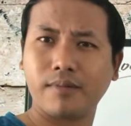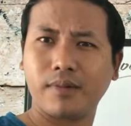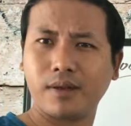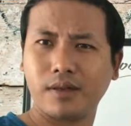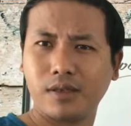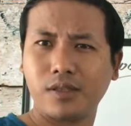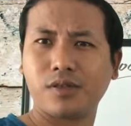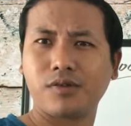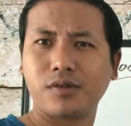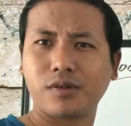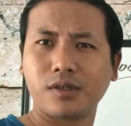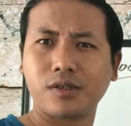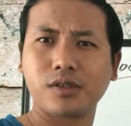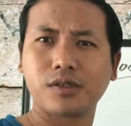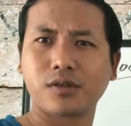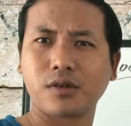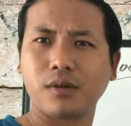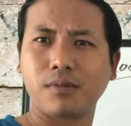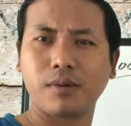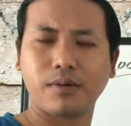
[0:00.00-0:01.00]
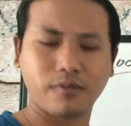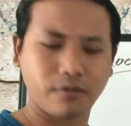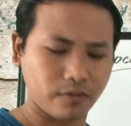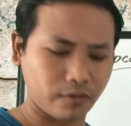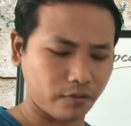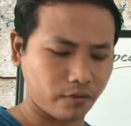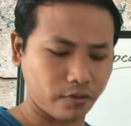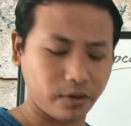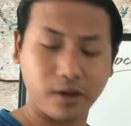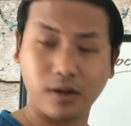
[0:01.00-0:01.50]
but it's just going to be for
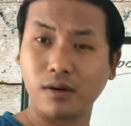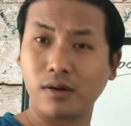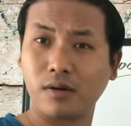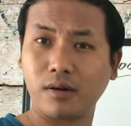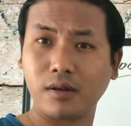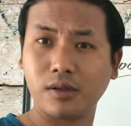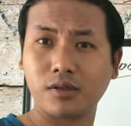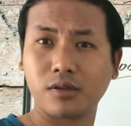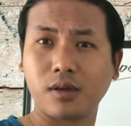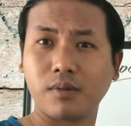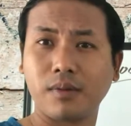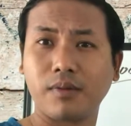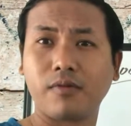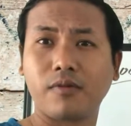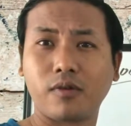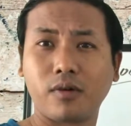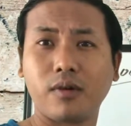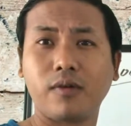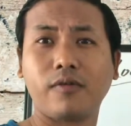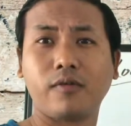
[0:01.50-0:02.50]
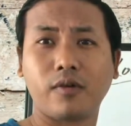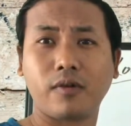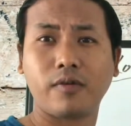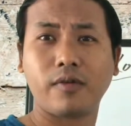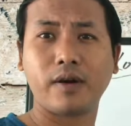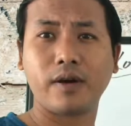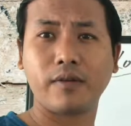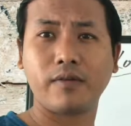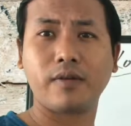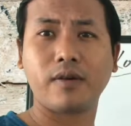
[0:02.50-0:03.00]
free, or it's going to be for
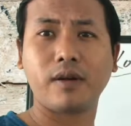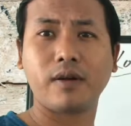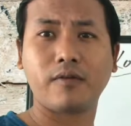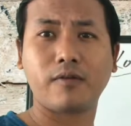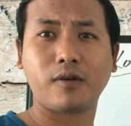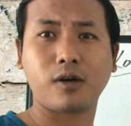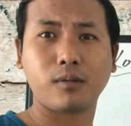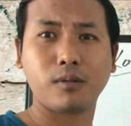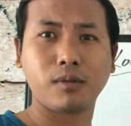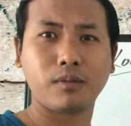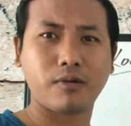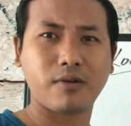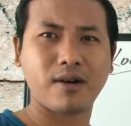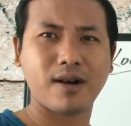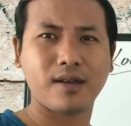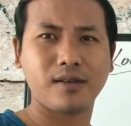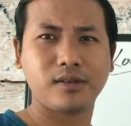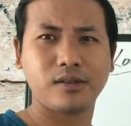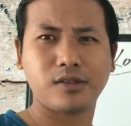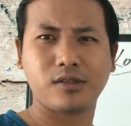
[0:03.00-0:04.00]
very, very affordable price.